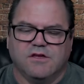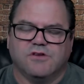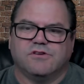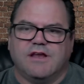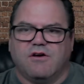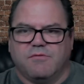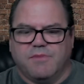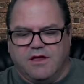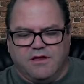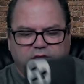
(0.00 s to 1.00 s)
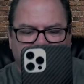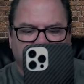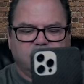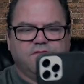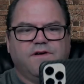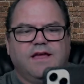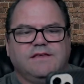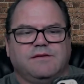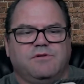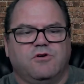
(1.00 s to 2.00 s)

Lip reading: So now on my other device, I'm going to